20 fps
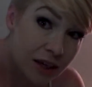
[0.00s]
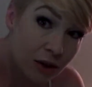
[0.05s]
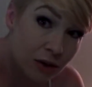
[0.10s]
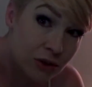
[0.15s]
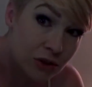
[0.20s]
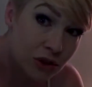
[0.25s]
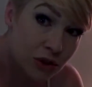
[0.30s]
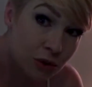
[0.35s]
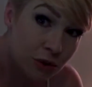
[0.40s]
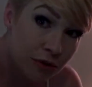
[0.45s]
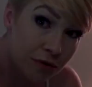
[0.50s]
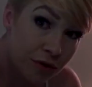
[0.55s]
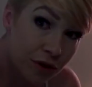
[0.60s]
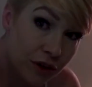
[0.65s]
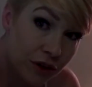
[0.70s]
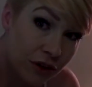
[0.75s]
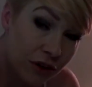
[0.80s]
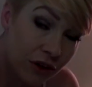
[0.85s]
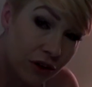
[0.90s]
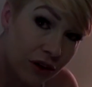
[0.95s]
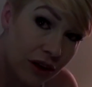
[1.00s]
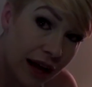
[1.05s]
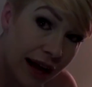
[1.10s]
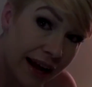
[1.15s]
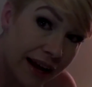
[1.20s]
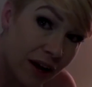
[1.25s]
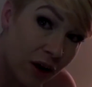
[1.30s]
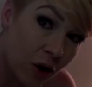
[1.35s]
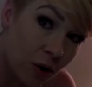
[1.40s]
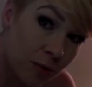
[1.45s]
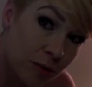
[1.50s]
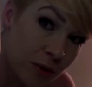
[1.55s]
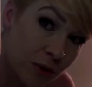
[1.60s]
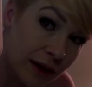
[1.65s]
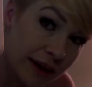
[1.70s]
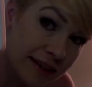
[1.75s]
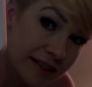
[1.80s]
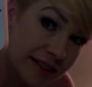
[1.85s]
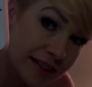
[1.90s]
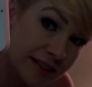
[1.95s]
goes to a vertical. I hope you
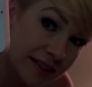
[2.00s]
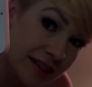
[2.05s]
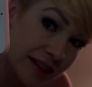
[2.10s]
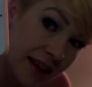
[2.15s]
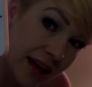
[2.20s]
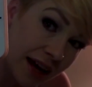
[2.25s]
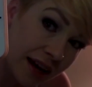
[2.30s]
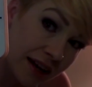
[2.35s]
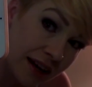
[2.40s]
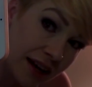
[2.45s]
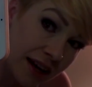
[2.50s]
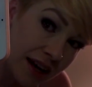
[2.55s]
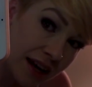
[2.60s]
guys can see that.